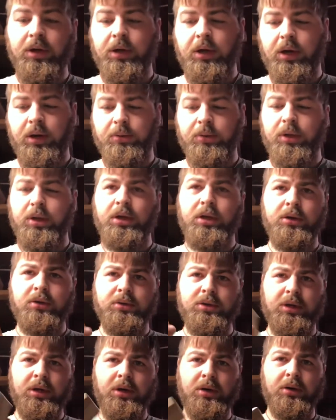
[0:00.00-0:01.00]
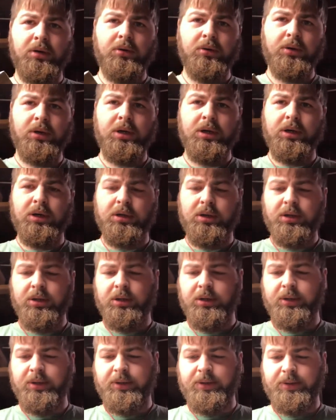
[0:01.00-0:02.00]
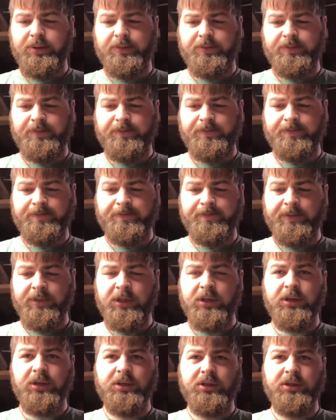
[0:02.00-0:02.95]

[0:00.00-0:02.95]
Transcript: I'm going to use oak because it's